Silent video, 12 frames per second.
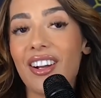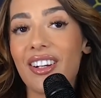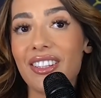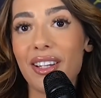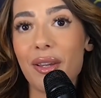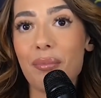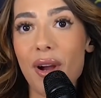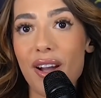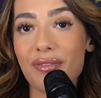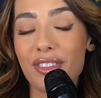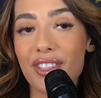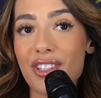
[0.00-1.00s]
our young and
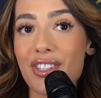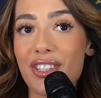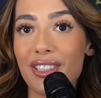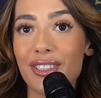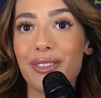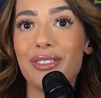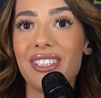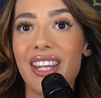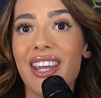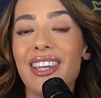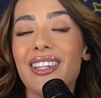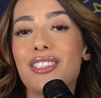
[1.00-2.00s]
profiters can do
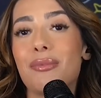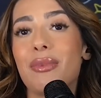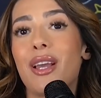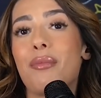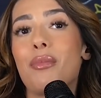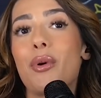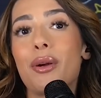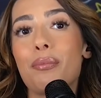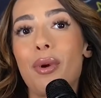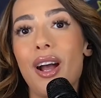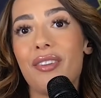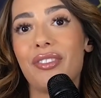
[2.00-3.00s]
today to become more
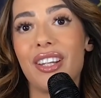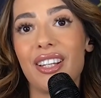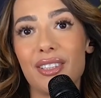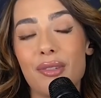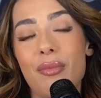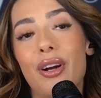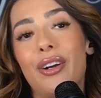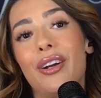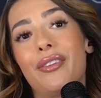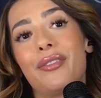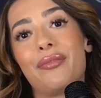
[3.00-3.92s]
profiting tomorrow?